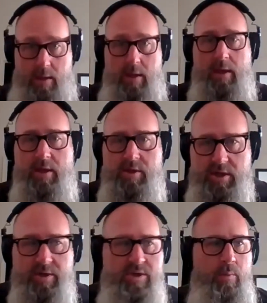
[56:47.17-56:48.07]
in
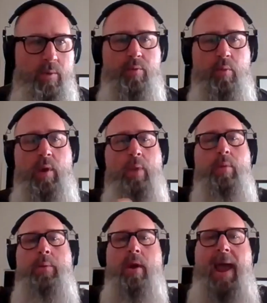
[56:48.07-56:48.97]
conjunction with where
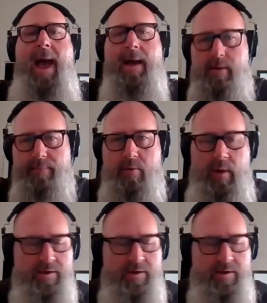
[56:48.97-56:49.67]
we were at. You have a question?